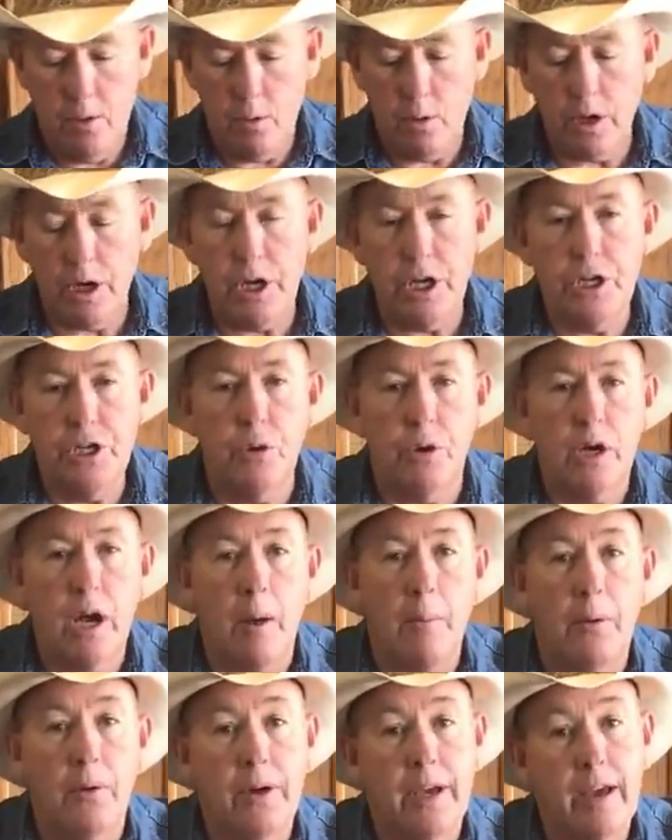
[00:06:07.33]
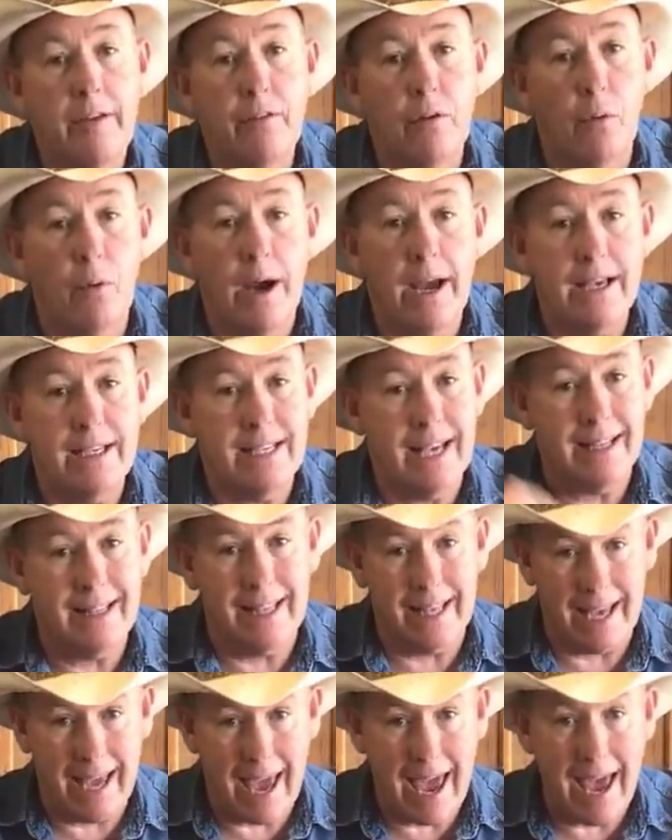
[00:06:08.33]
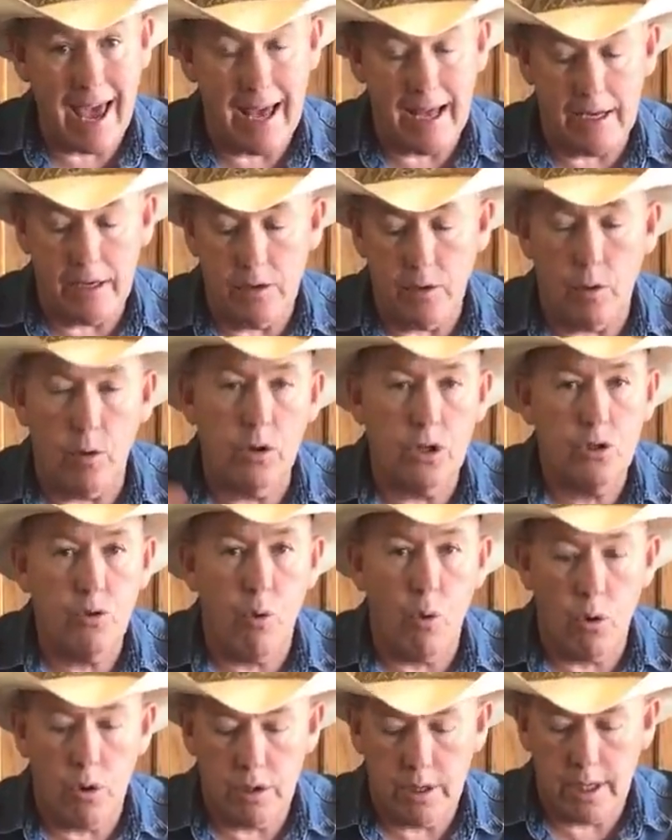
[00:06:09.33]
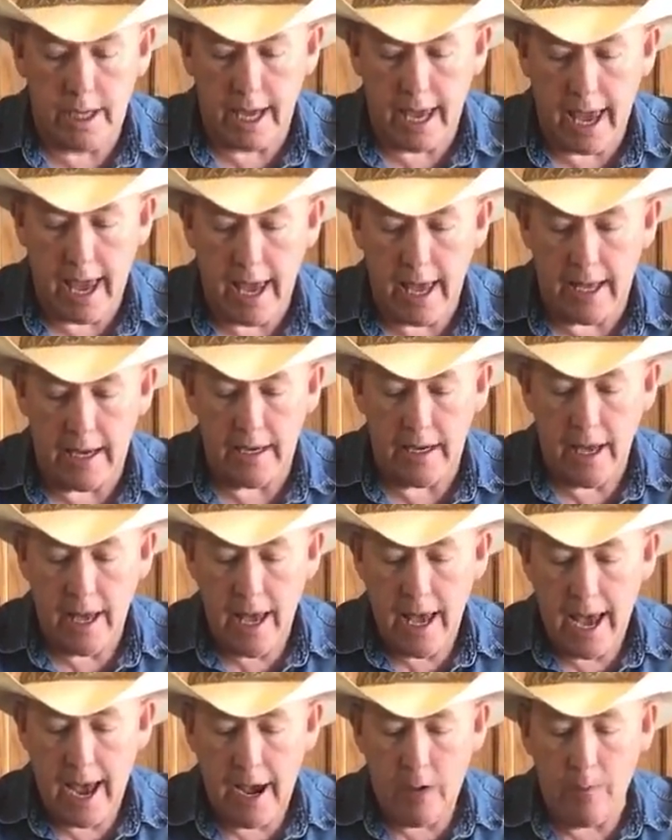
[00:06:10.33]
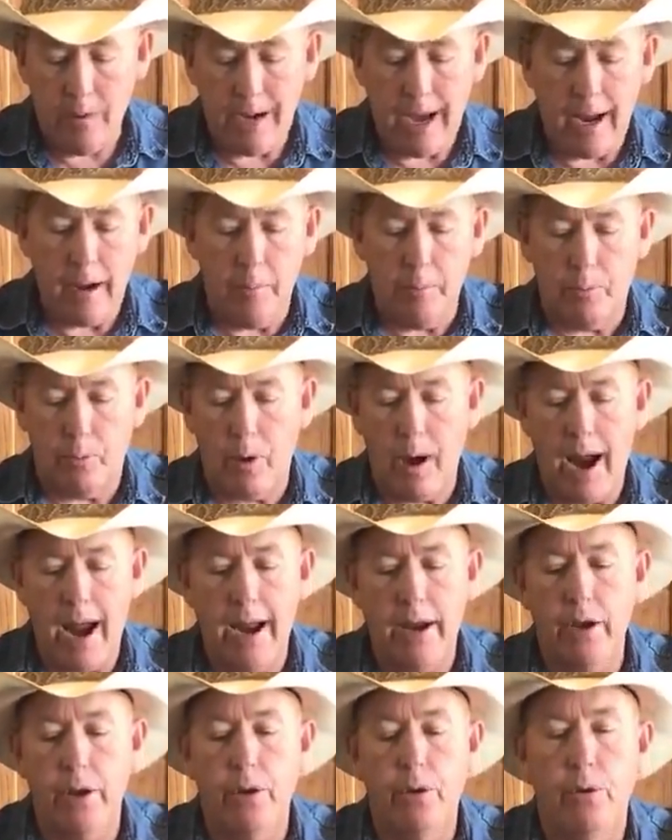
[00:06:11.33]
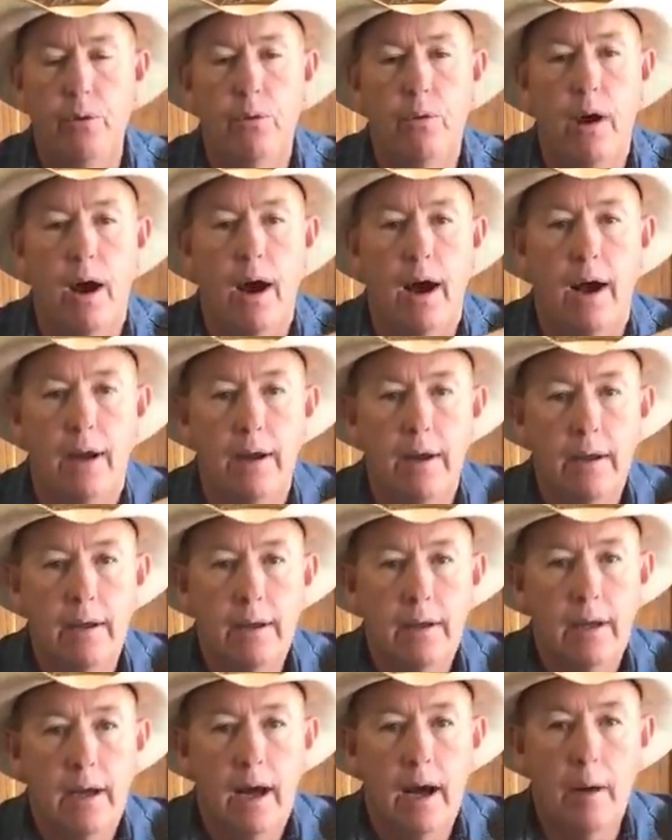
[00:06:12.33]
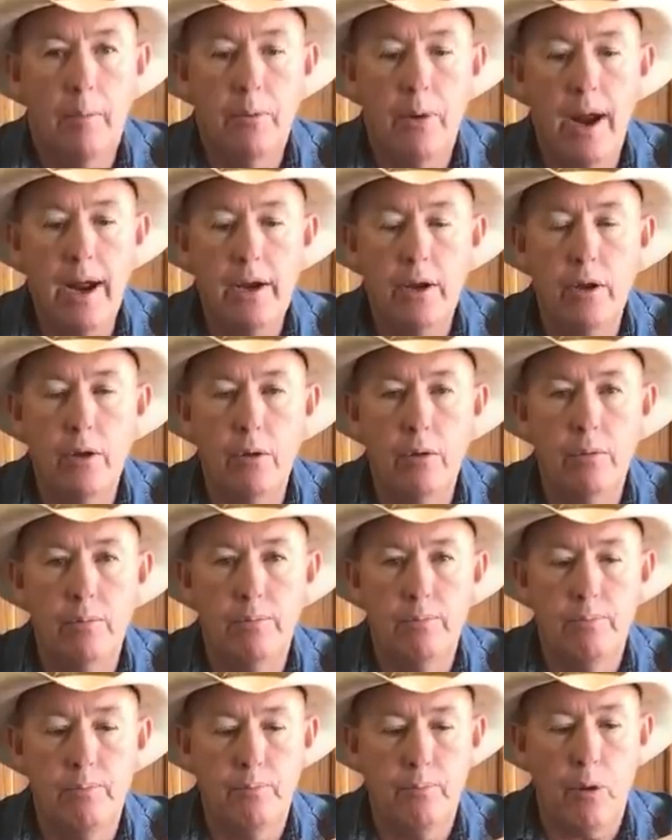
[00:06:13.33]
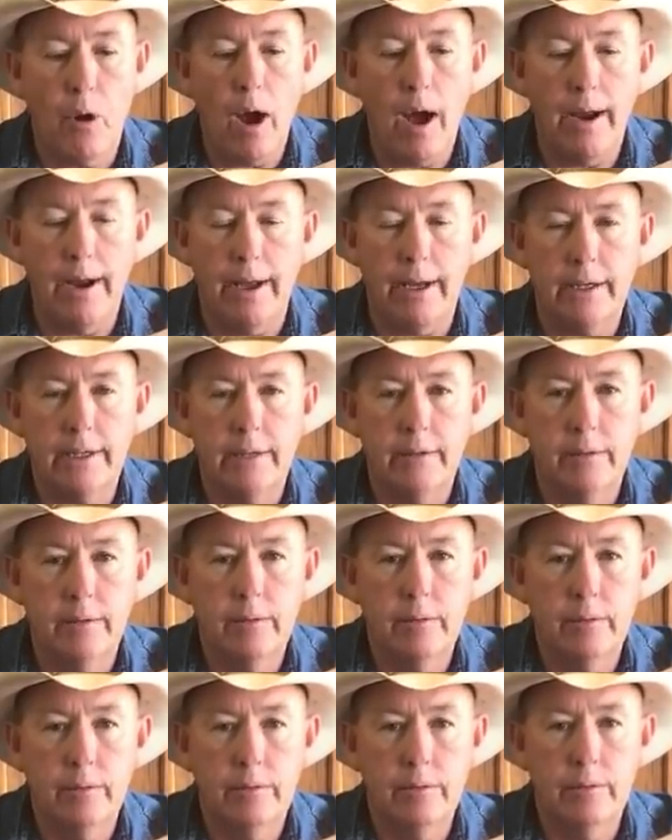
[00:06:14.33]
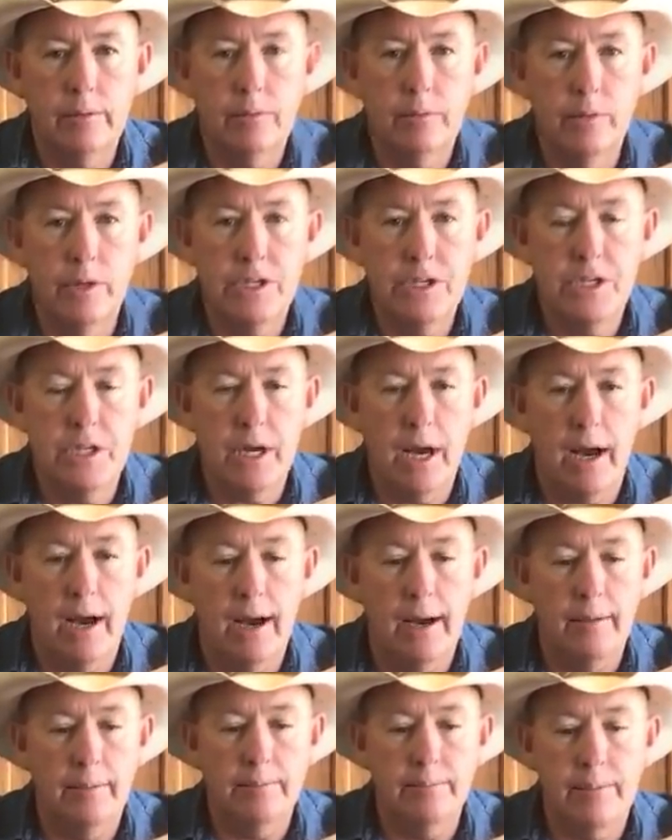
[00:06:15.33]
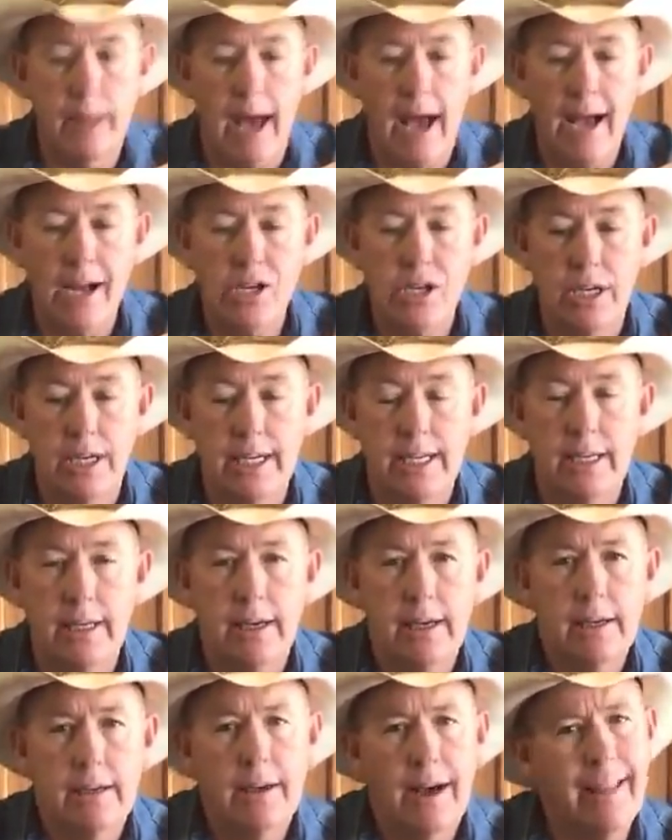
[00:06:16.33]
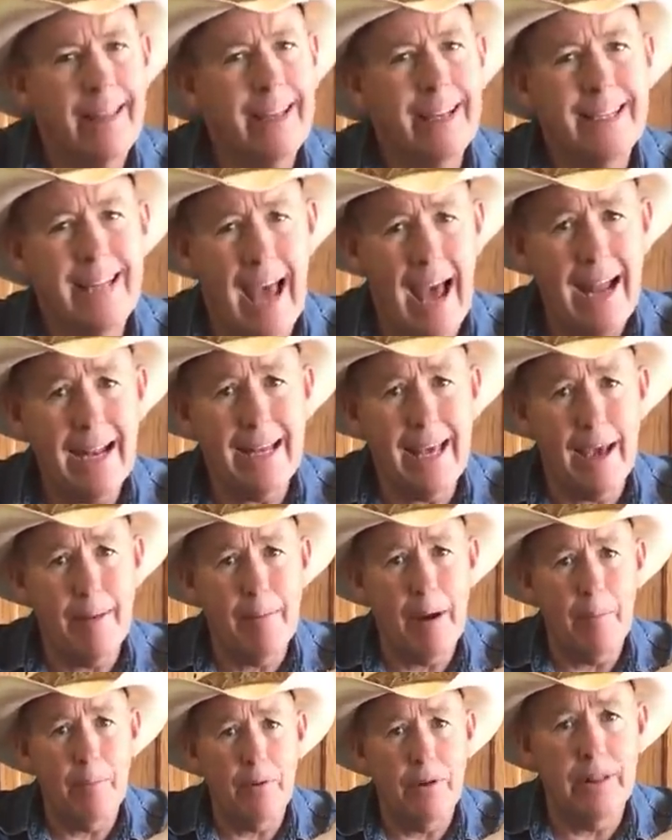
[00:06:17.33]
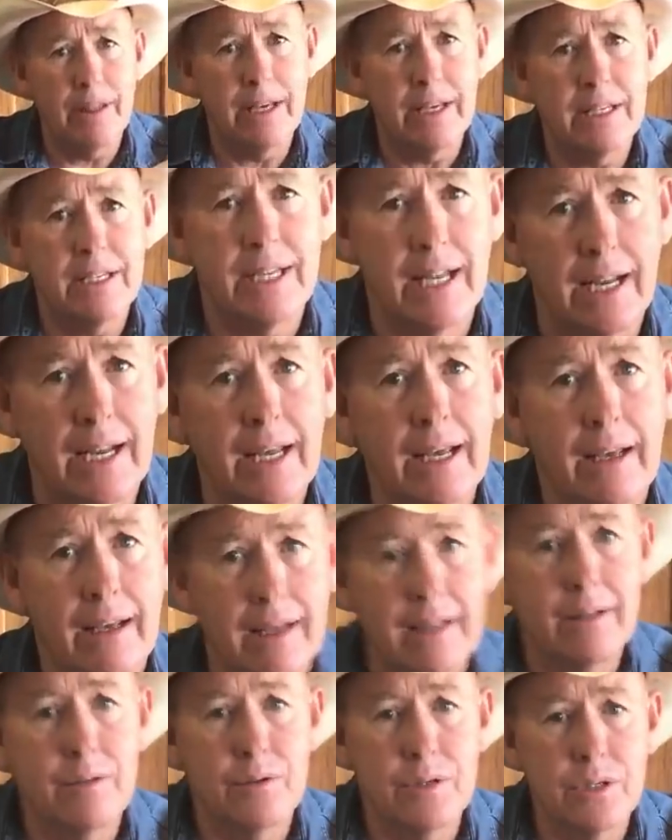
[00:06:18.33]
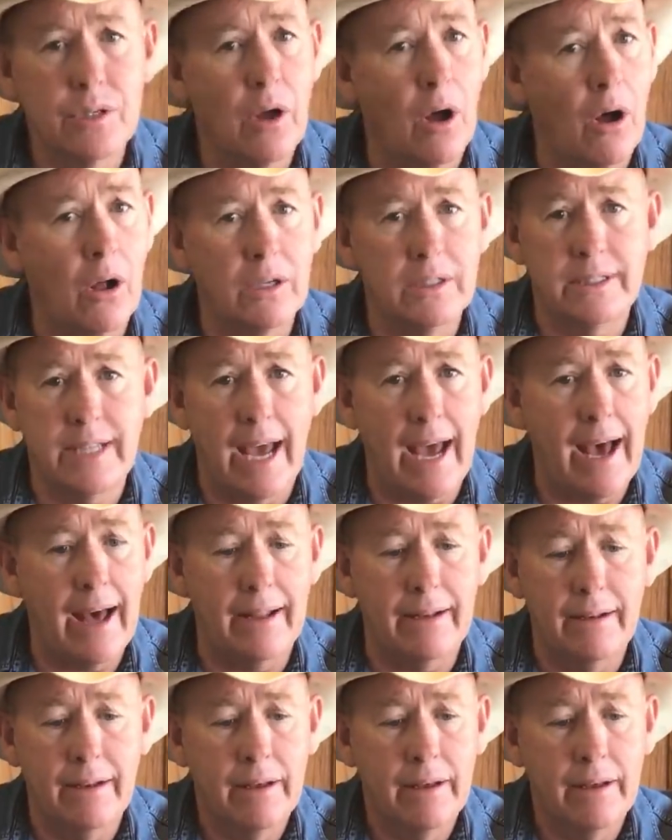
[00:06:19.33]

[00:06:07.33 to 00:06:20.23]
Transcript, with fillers: we're going to do a couple giveaways at the end or toward the end, and we got a brand new uh, a brand new product, which um, actually I think Dad came up with yep. this, didn't he? It yes, was all he did. Dad.